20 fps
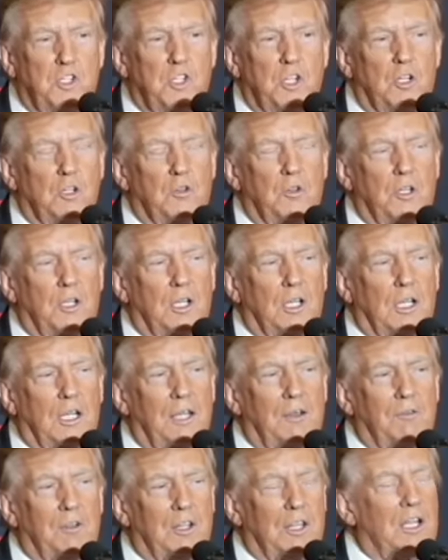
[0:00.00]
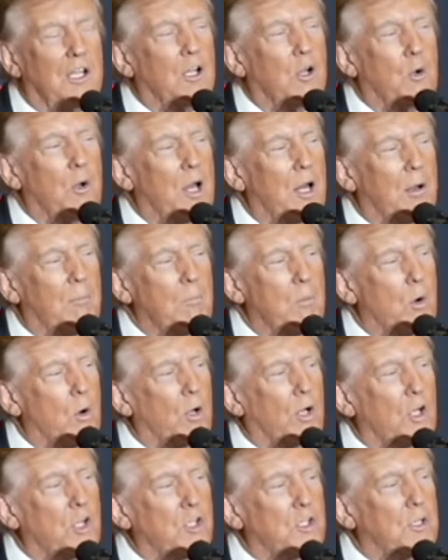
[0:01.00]
first political victory
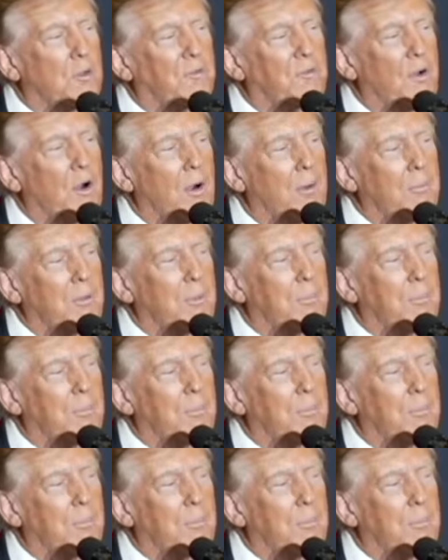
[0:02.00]
since he lost the